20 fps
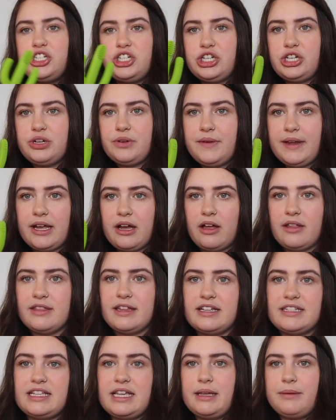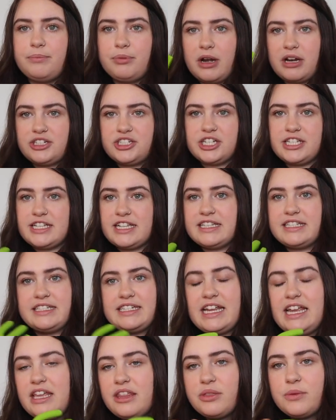chewing on this. He brushes his
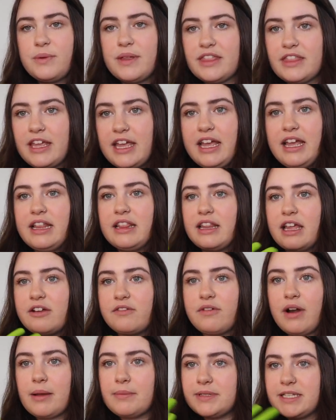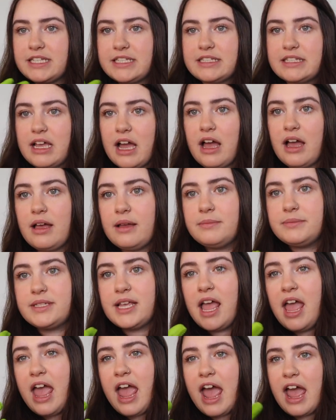teeth with it and like rubs his
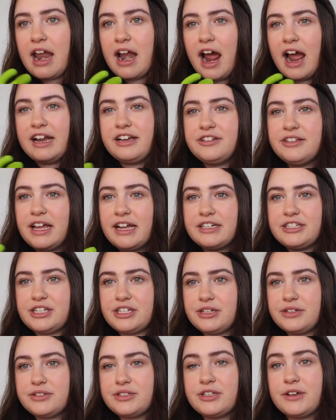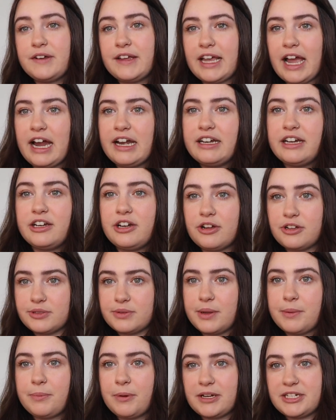gums, and I do that too, so he kind of
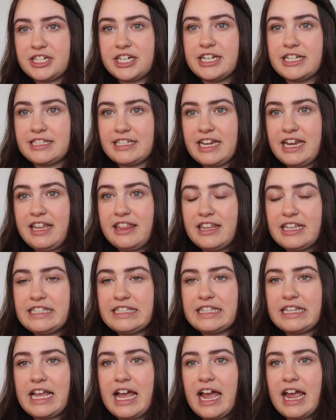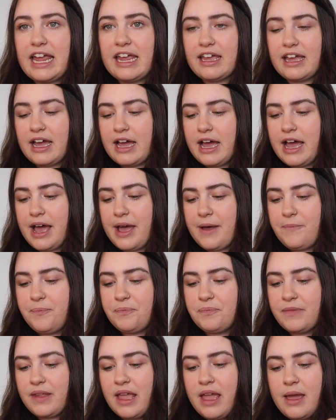knows what brushing his teeth is like.
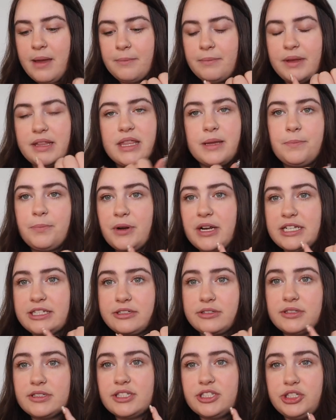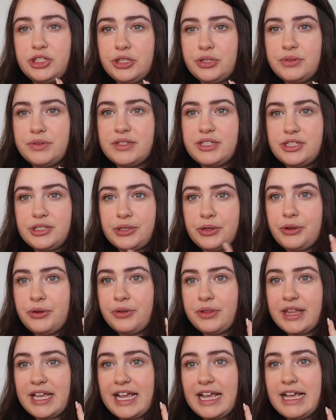But the bristles do
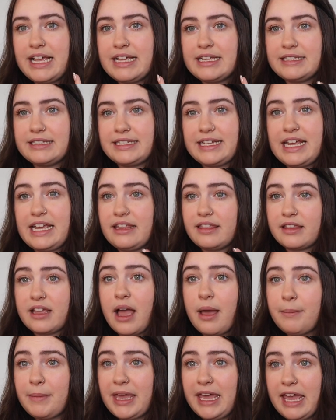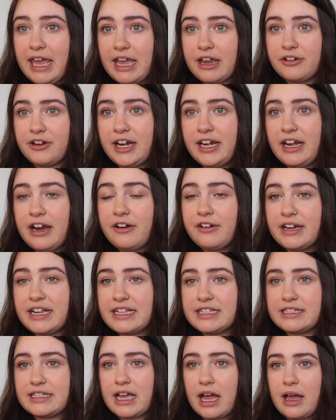soothe his teeth coming in right now and
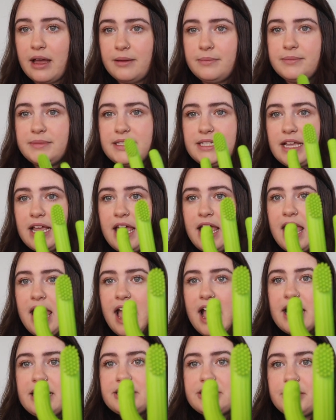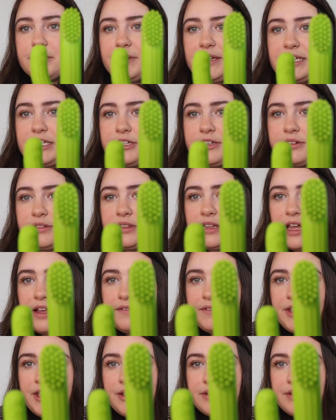his gums, and so we do love